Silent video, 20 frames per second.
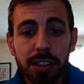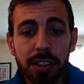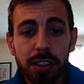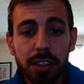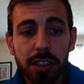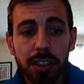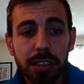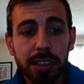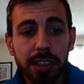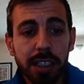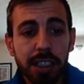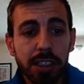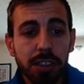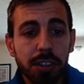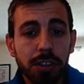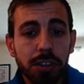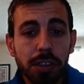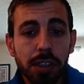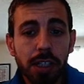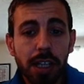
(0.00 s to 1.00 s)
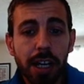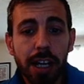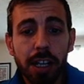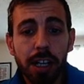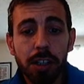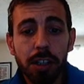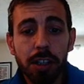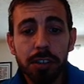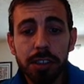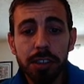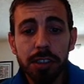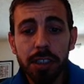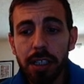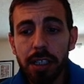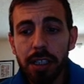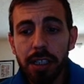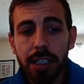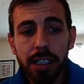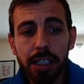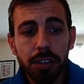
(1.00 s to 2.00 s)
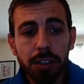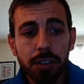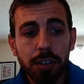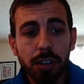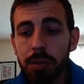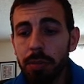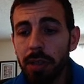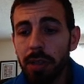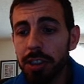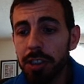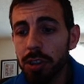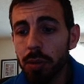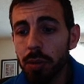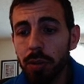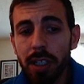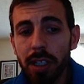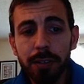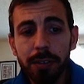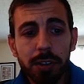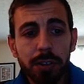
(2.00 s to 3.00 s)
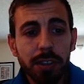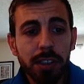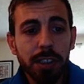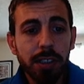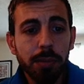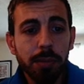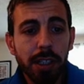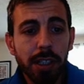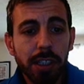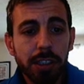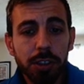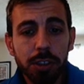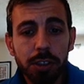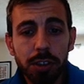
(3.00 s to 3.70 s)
It's going to take you to the house, and, you know, measure whatever you need to measure.